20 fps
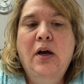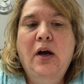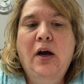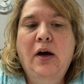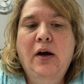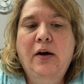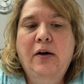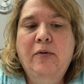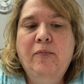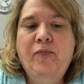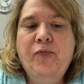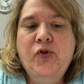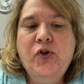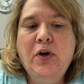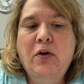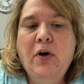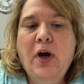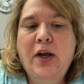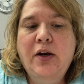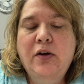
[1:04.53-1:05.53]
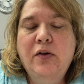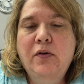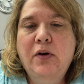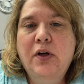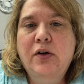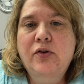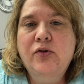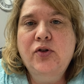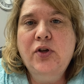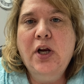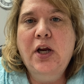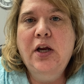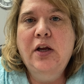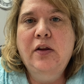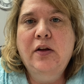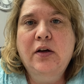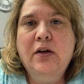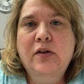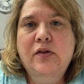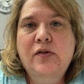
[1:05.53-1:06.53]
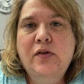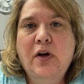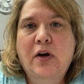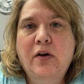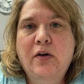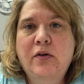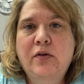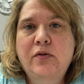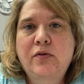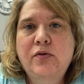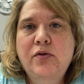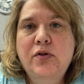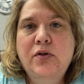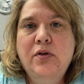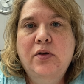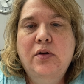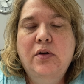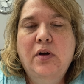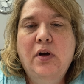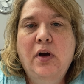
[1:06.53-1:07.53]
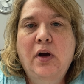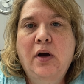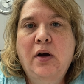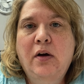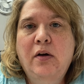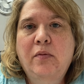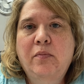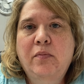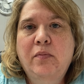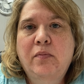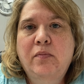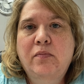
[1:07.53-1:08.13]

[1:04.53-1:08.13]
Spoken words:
So I do understand the concerns of